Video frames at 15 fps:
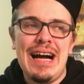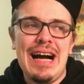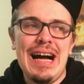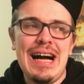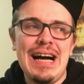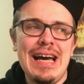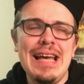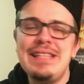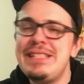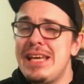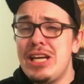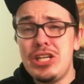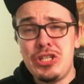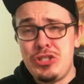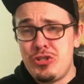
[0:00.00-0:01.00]
It's
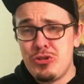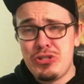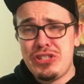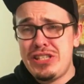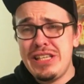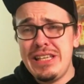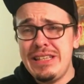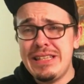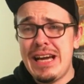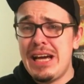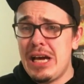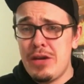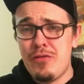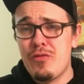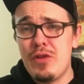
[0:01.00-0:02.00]
interesting that
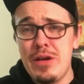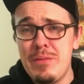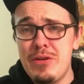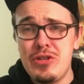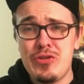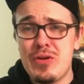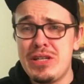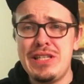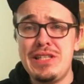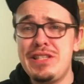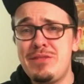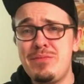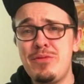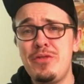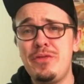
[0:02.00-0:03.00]
Ivan Reitman directed
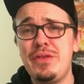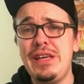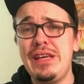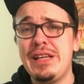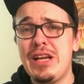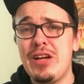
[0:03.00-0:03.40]
this movie and